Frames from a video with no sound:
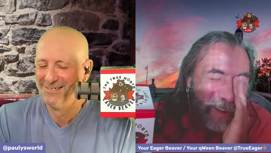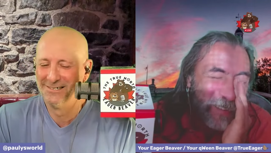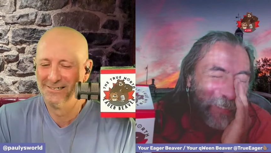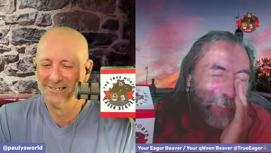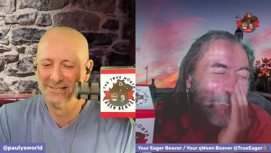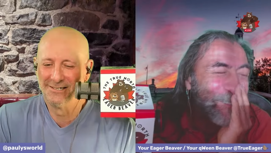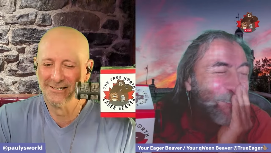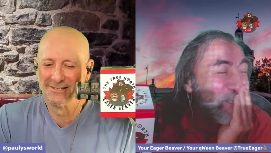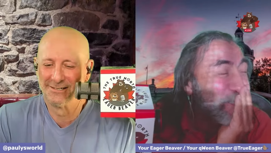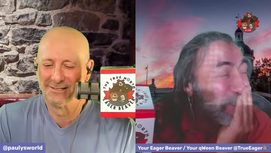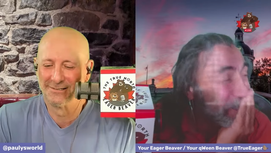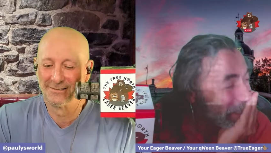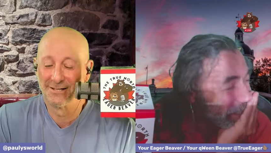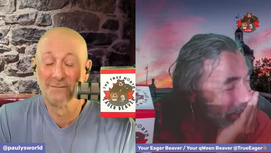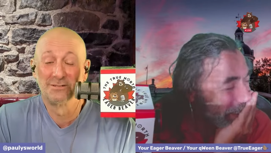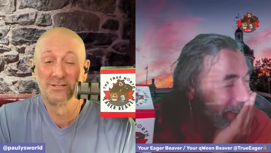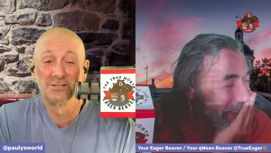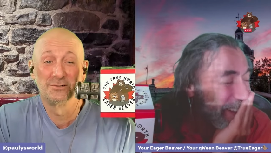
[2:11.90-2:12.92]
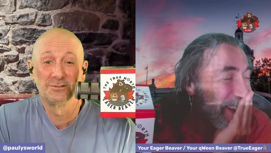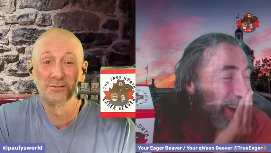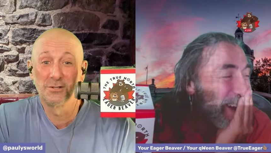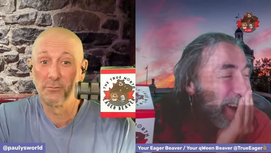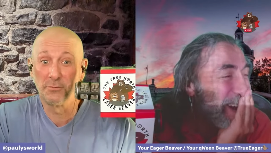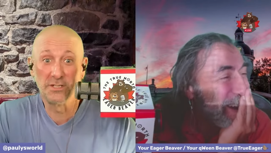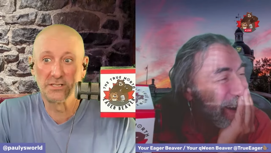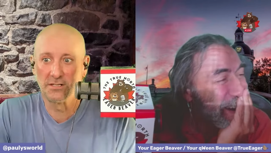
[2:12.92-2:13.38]
Speaker 1: Oh, I'm
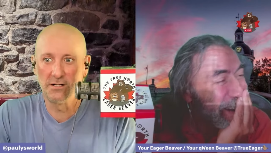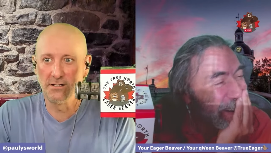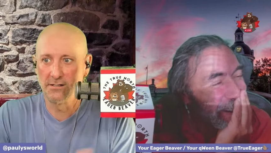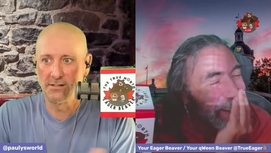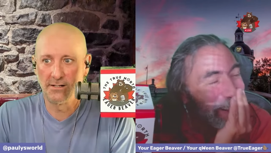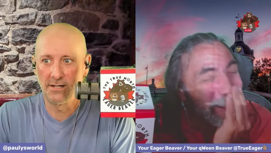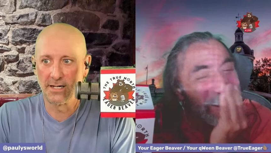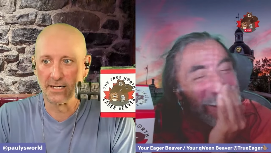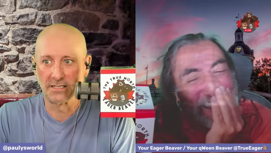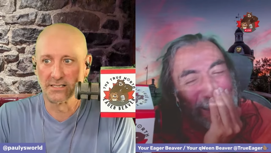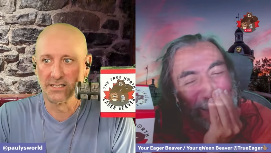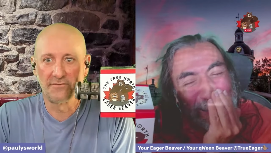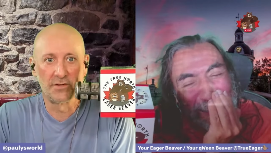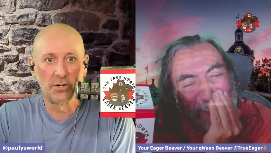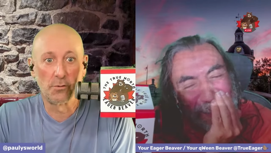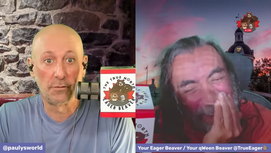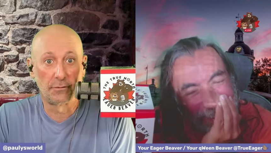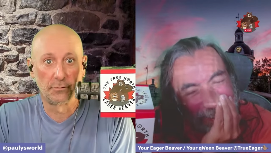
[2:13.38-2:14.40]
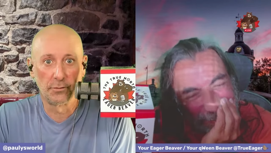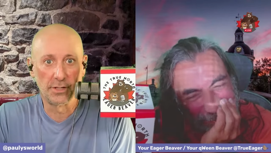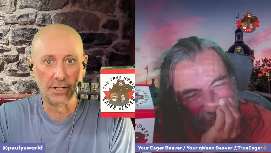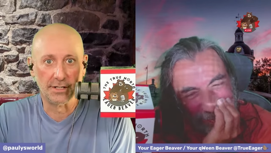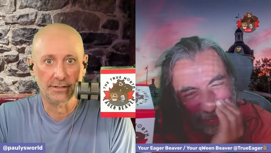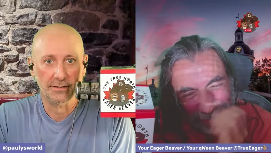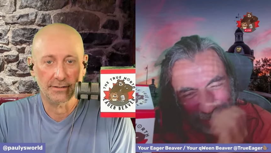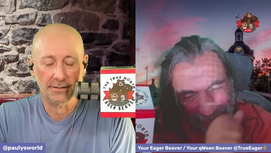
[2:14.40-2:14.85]
so sorry. We started at like 7:03.